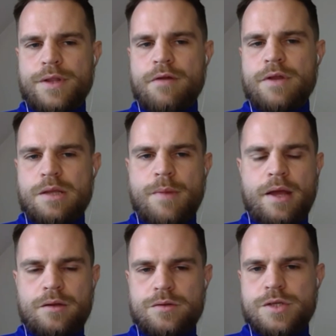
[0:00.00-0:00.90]
in their
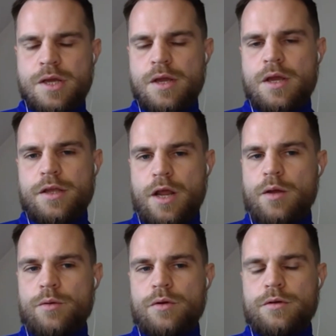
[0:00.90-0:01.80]
emails, you
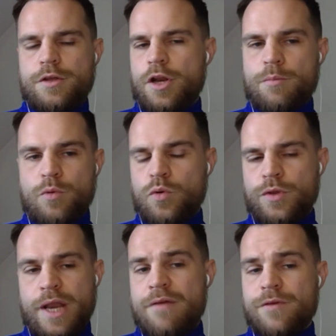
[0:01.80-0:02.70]
know more
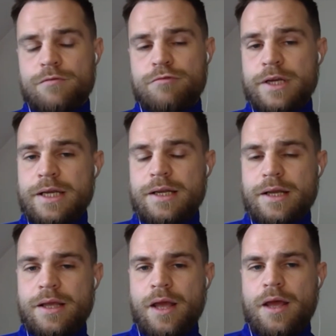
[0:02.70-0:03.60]
than ever
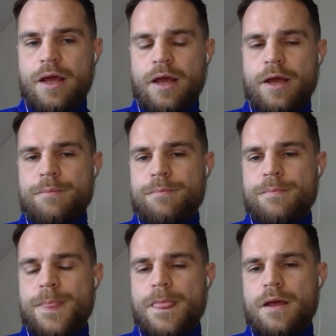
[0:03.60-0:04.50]
really,
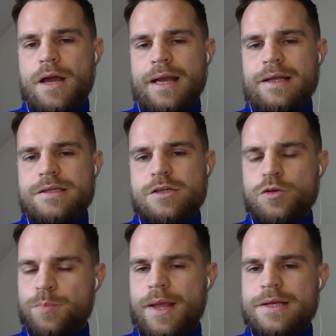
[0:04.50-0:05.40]
and it's a
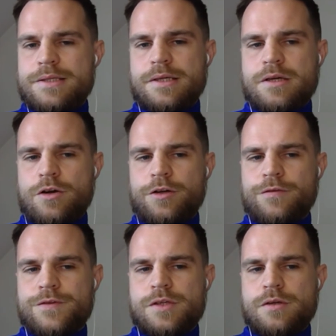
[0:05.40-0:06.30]
good place to kind
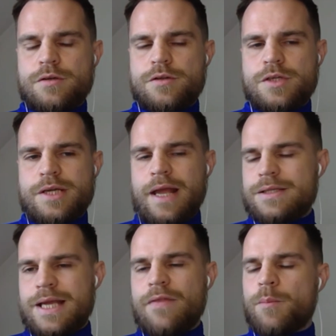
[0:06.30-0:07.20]
of to
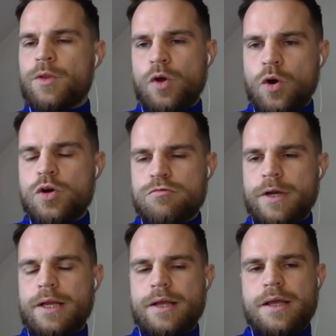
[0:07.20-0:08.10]
get them on the hook
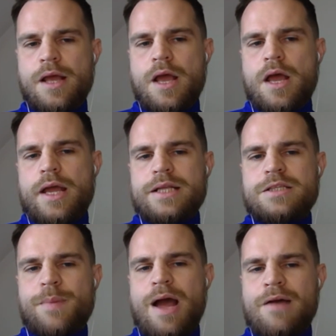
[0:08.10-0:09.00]
really.
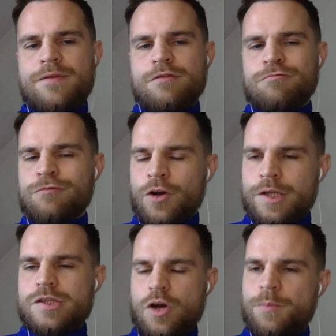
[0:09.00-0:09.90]
It's about having the
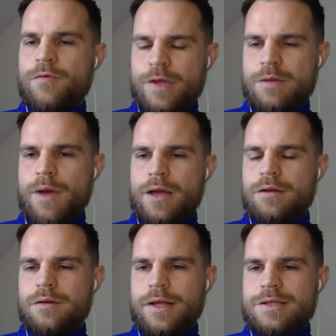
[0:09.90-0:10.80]
right type of
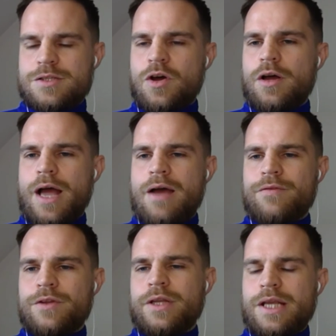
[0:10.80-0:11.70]
email. It's not
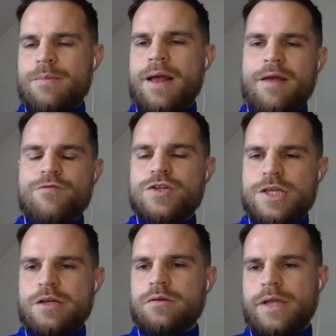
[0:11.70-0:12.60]
having an email every
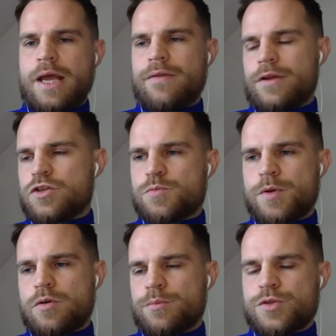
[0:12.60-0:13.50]
single day that just
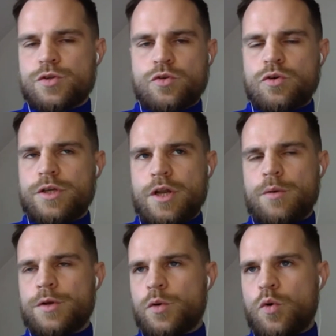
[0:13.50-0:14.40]
becomes a
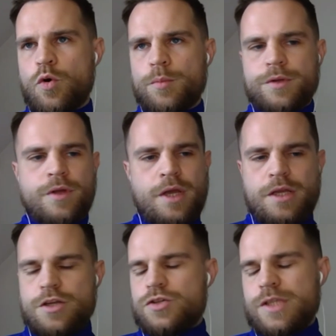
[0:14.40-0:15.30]
norm and
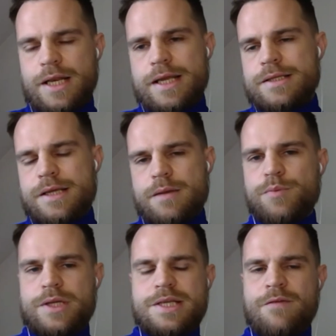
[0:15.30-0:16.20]
you just delete it.
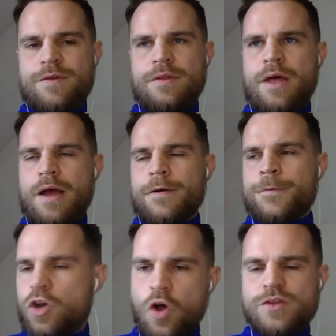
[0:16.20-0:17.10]
But it's having that
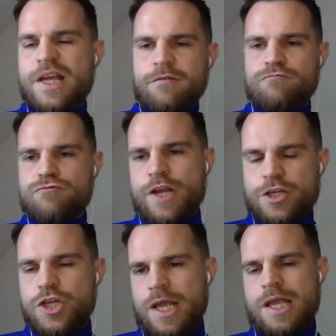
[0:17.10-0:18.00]

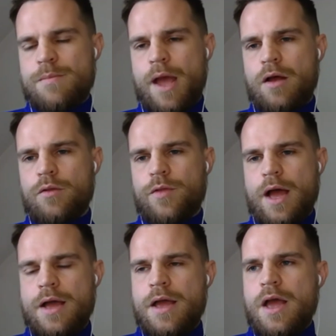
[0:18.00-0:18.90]
content-rich email
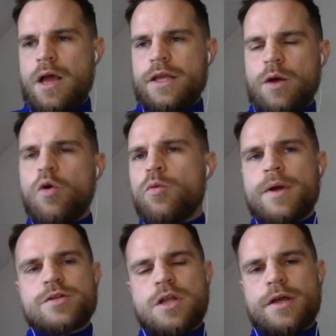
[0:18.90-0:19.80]
that, you know,
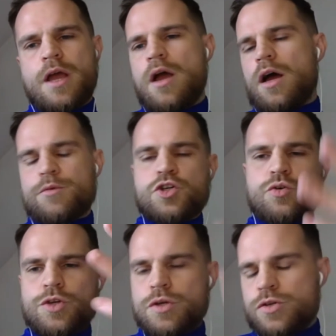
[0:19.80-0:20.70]
almost like I'm
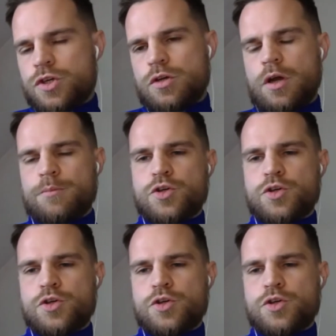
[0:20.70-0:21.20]
sure you shop at